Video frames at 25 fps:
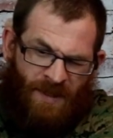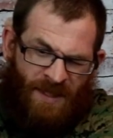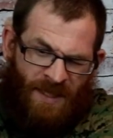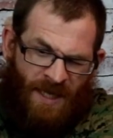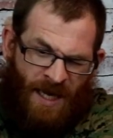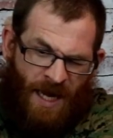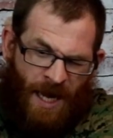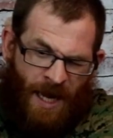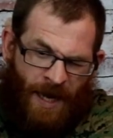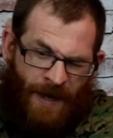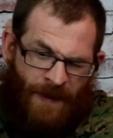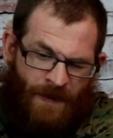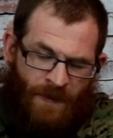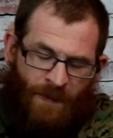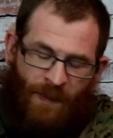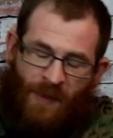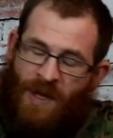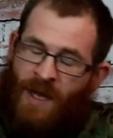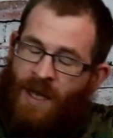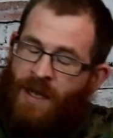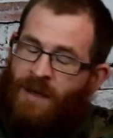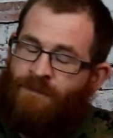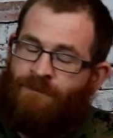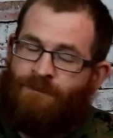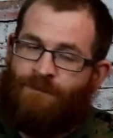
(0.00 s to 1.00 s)
nice,
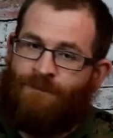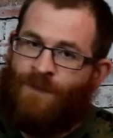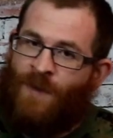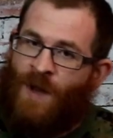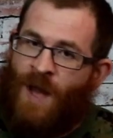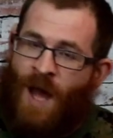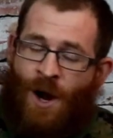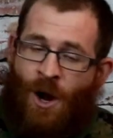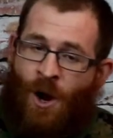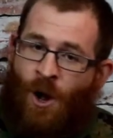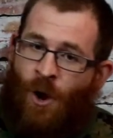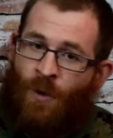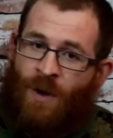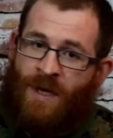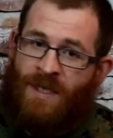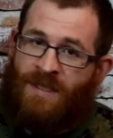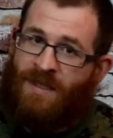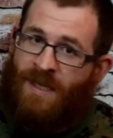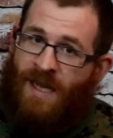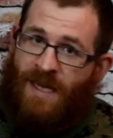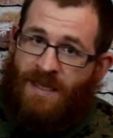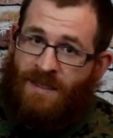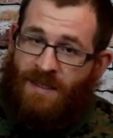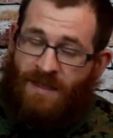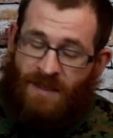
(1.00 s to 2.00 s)
but not always
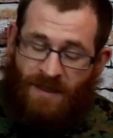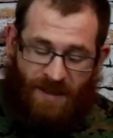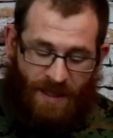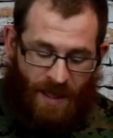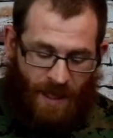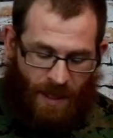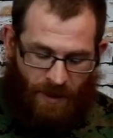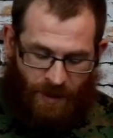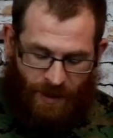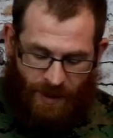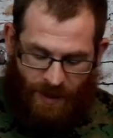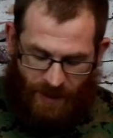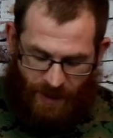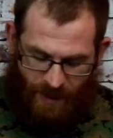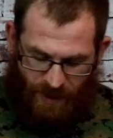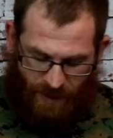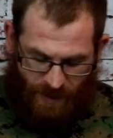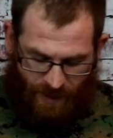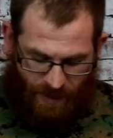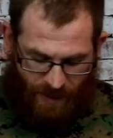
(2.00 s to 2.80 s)
necessary.